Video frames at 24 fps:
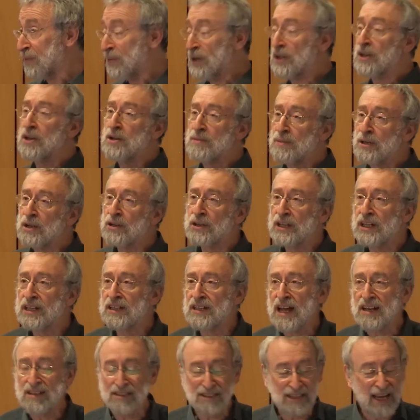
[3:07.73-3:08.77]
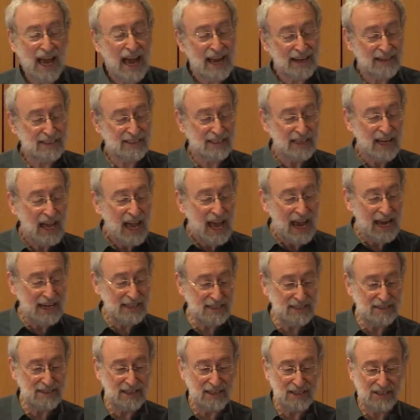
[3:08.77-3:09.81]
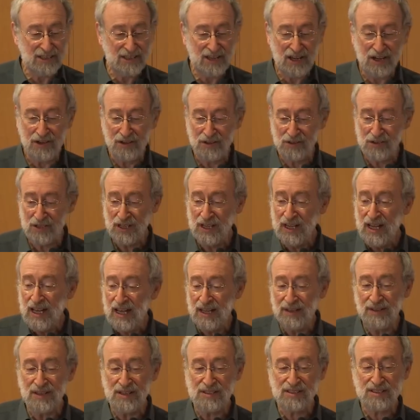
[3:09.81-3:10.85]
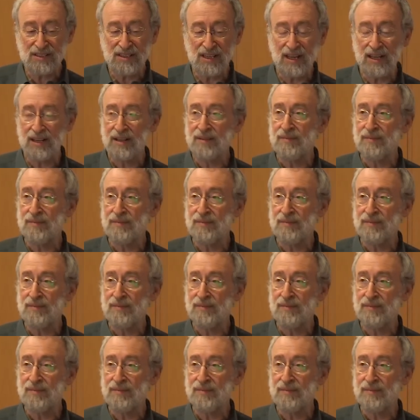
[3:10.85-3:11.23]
We're going to be looking at x86 code in this